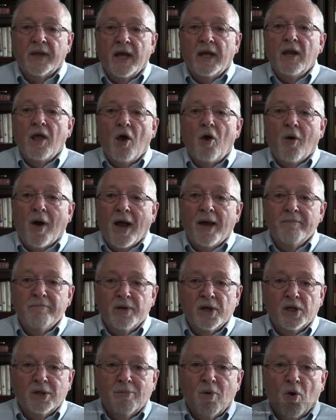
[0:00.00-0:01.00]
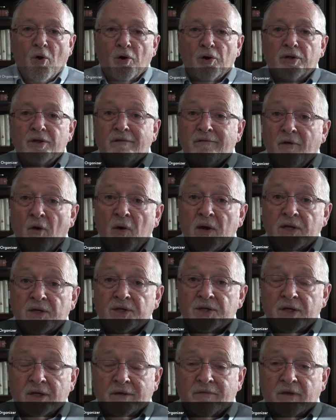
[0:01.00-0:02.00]
Hello, I'm Bill Moore, the
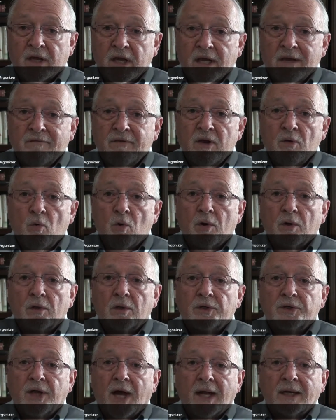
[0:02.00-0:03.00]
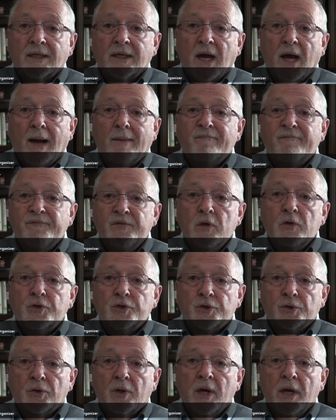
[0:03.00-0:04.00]
voice of the EVWorld.com
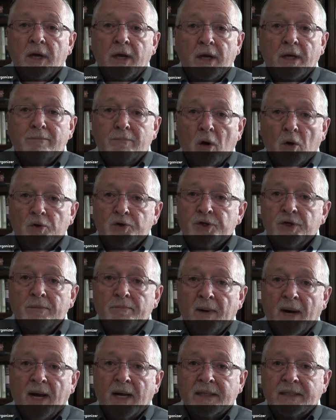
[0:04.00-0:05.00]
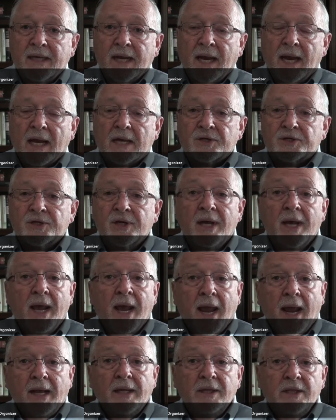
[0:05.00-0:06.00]
Future in Motion podcast
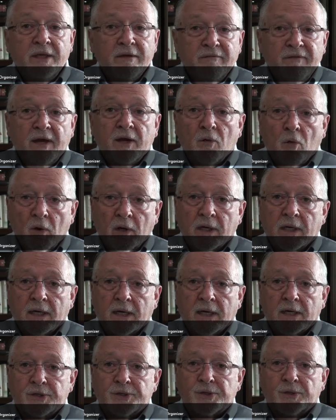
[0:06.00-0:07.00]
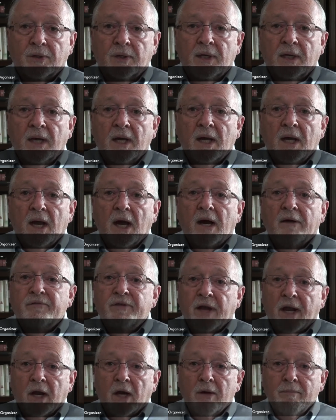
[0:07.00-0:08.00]
and the event organizer of
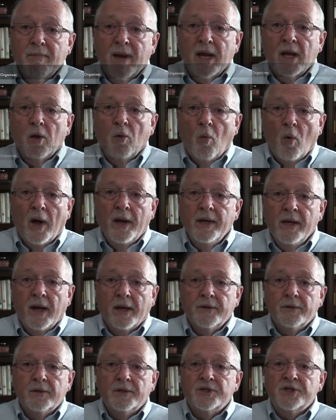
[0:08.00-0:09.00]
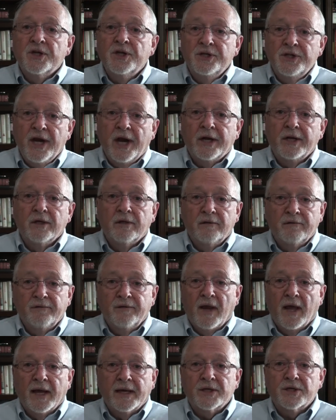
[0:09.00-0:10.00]
the Airmail 100 Centennial
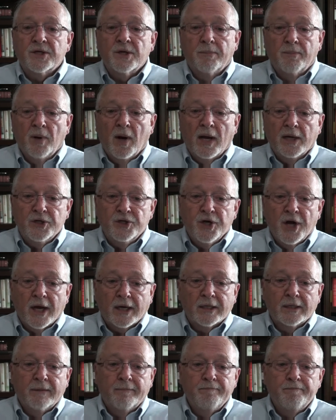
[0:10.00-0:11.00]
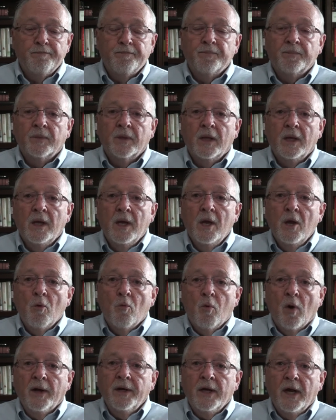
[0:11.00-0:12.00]
Flights Project.
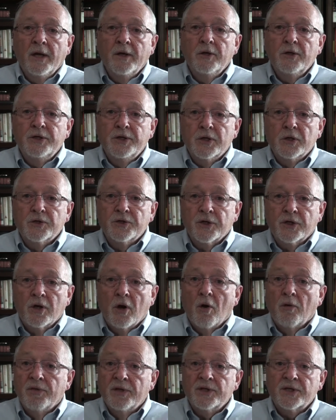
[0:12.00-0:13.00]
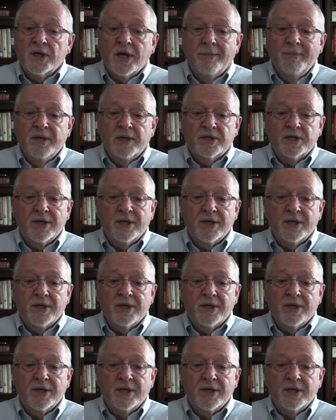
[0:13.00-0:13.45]
100 years ago, this coming